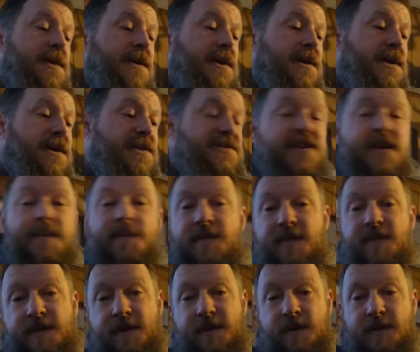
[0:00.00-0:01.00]
Same with the
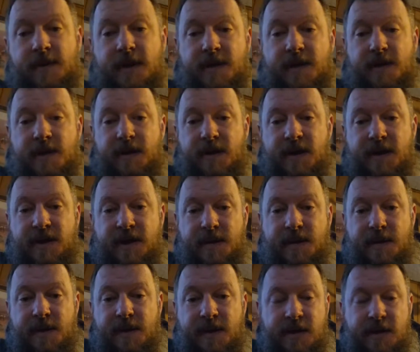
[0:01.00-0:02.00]
thermal I run. I
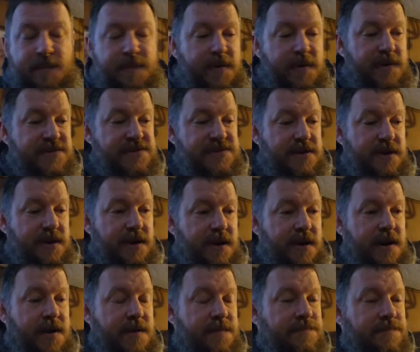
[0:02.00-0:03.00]
run a
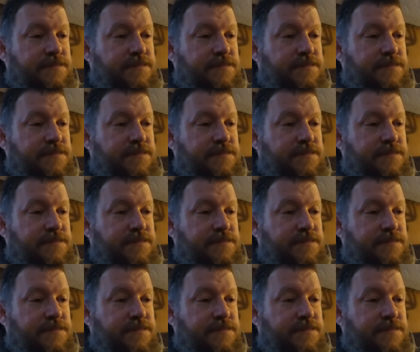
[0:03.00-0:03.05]
Pulsar